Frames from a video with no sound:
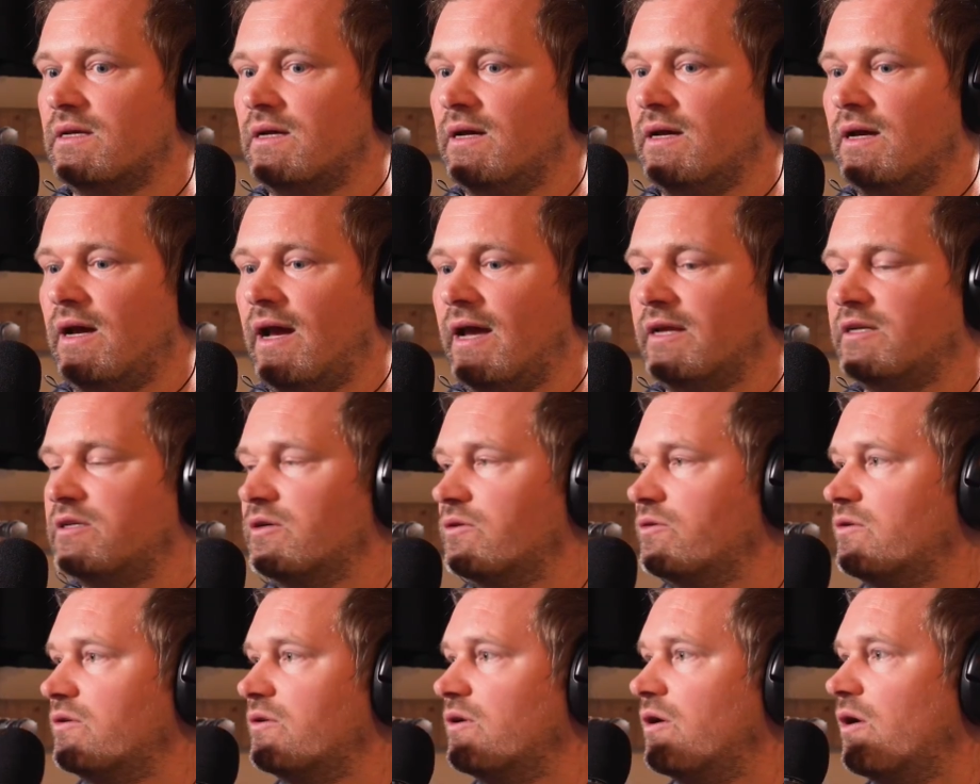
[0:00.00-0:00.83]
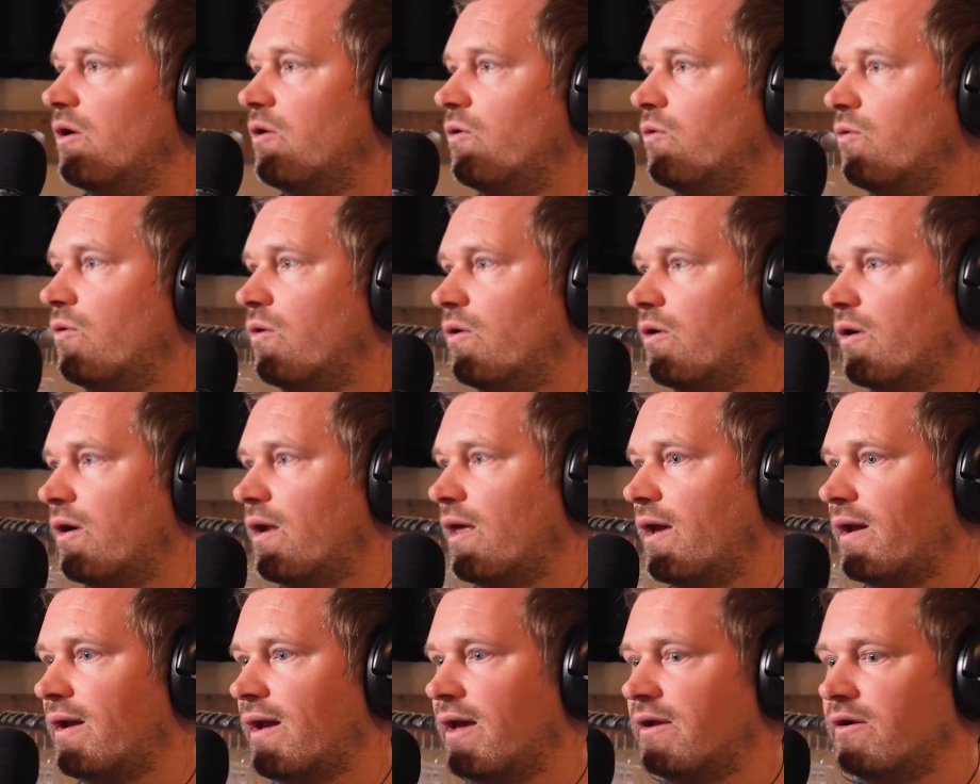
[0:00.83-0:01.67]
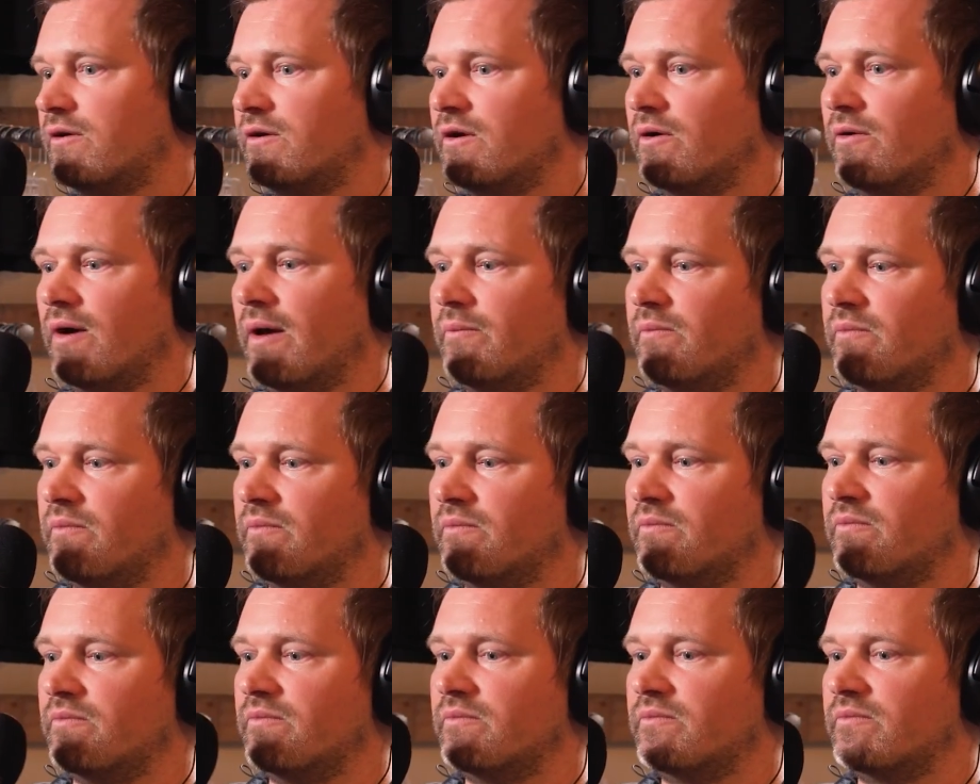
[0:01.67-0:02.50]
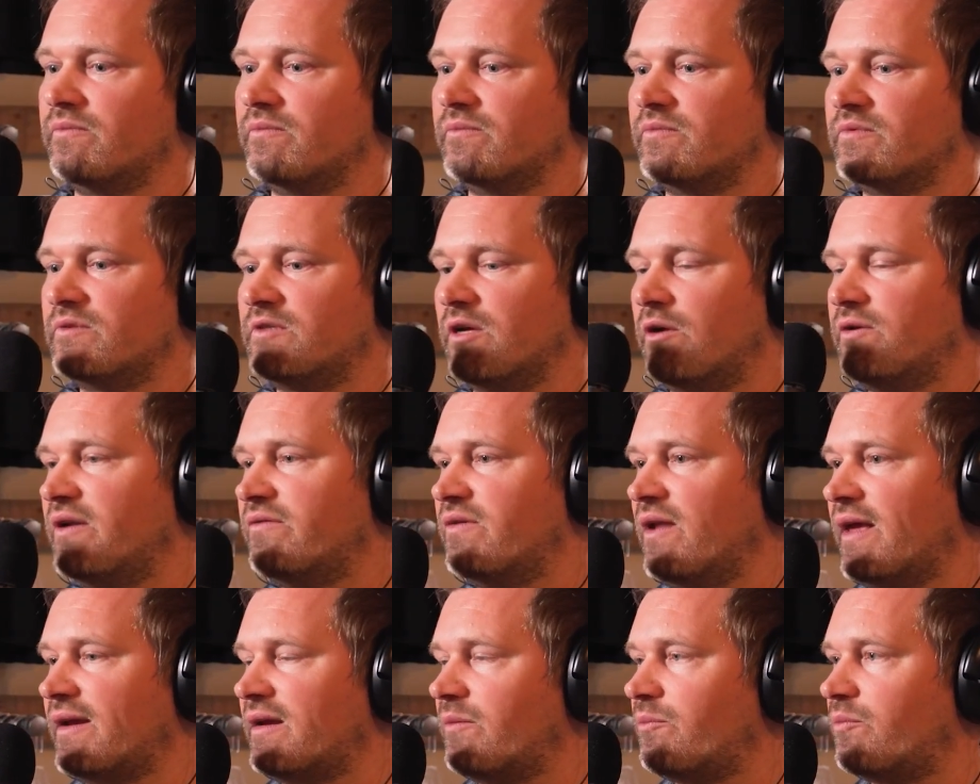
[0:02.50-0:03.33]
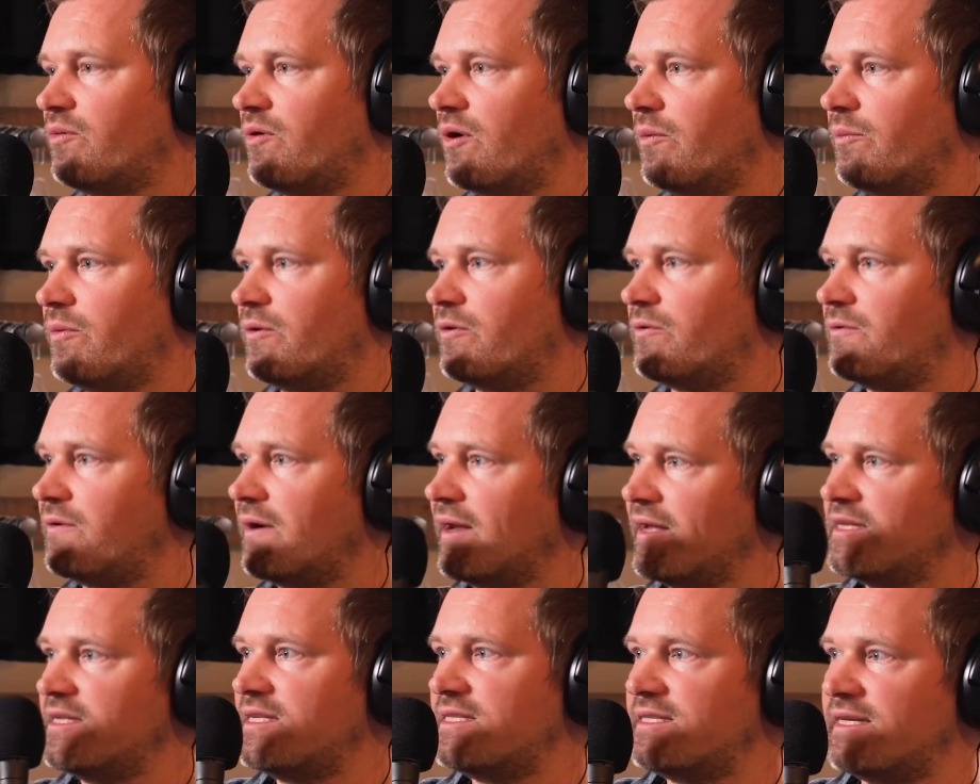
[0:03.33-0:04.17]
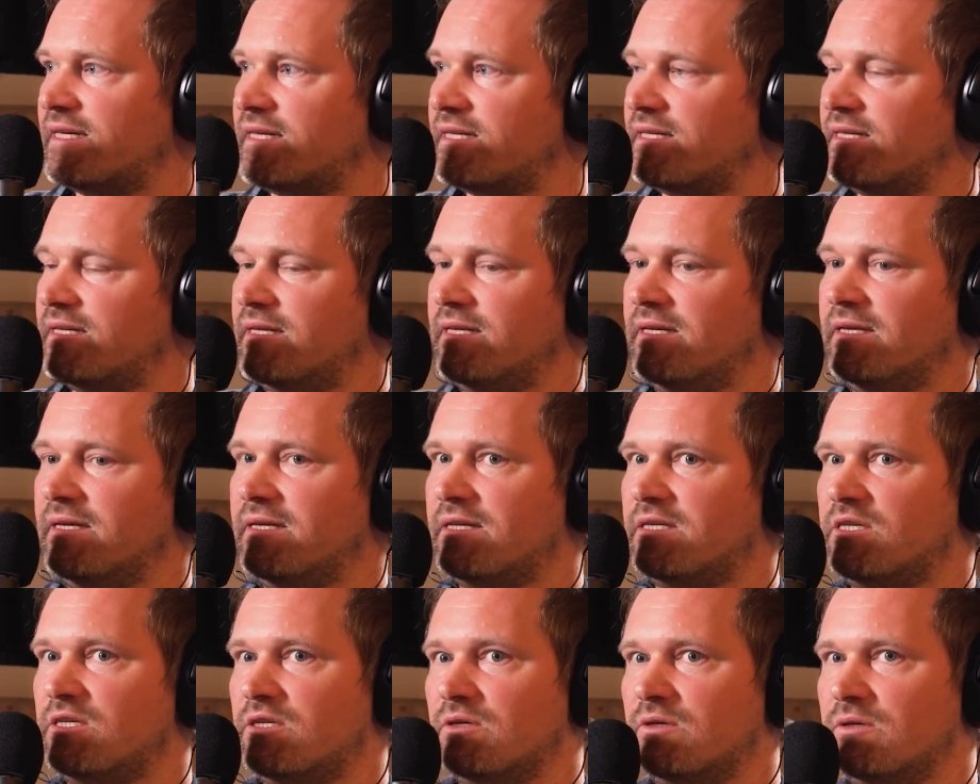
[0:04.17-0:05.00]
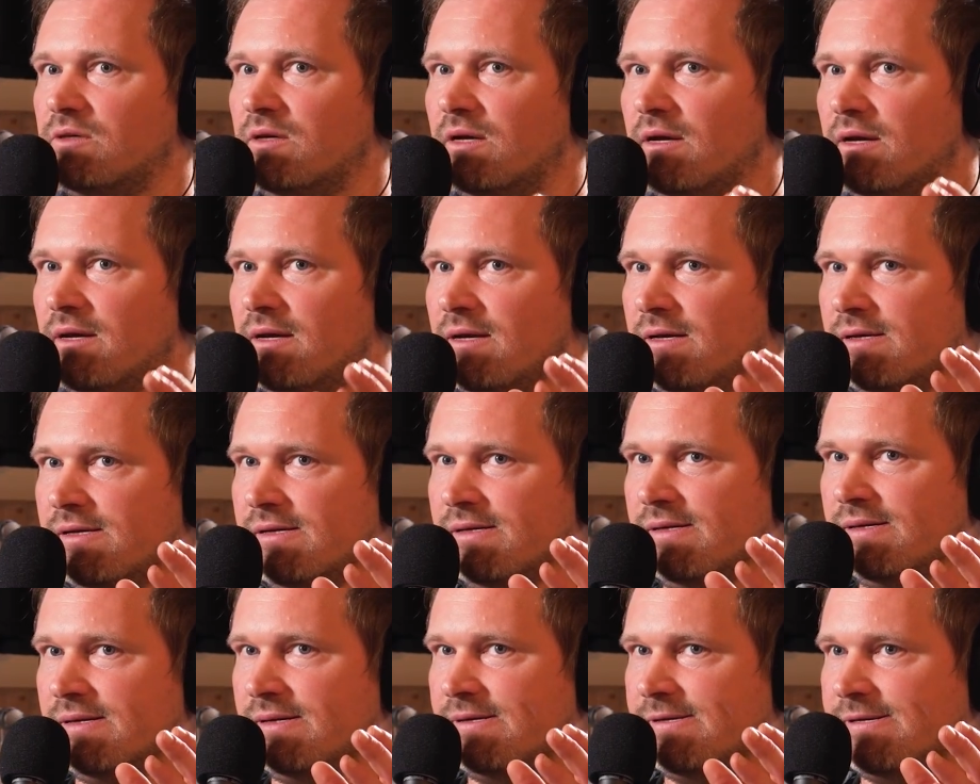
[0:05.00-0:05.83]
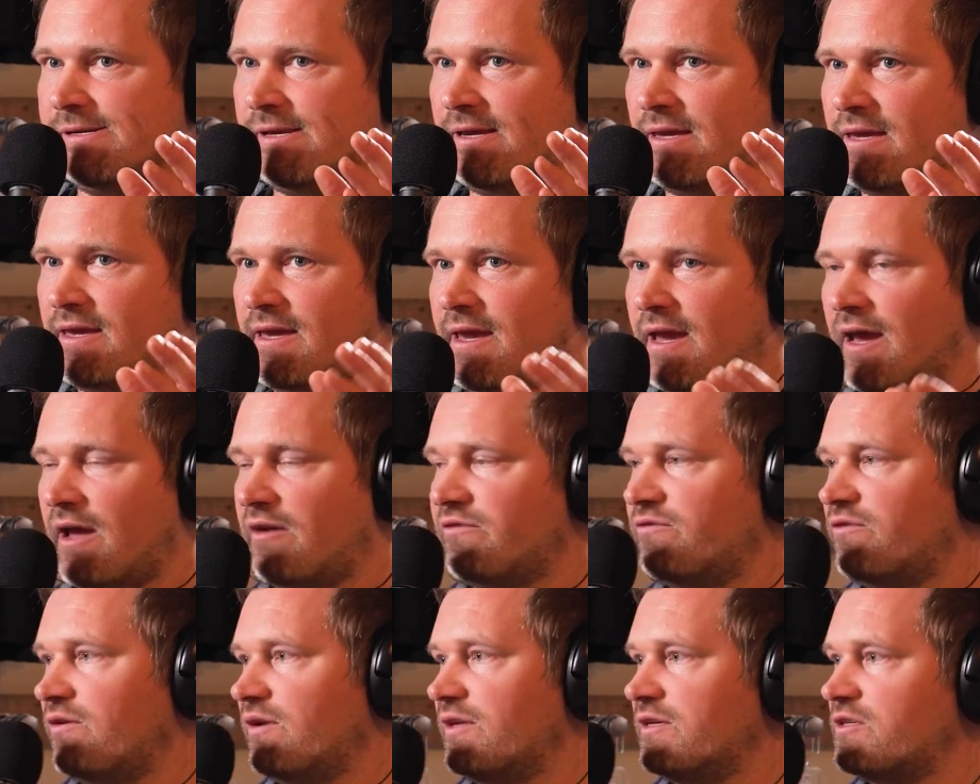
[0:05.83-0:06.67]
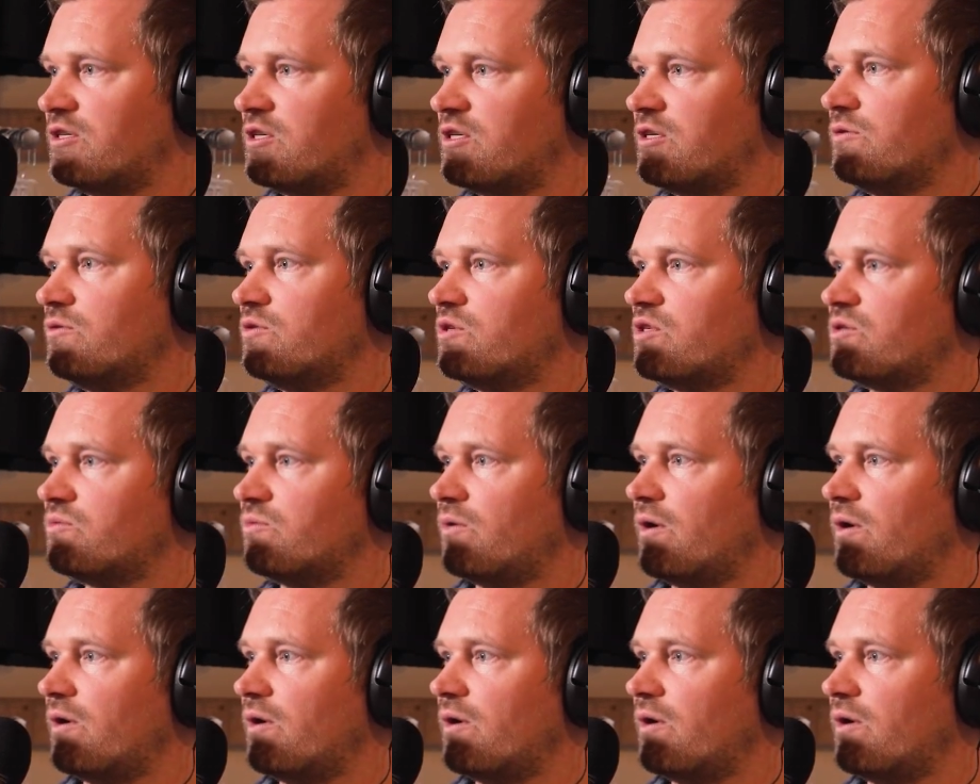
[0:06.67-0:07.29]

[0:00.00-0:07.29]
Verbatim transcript: uh, I don't know, or like I don't know I'm don't have like a proper race technique to carefully choose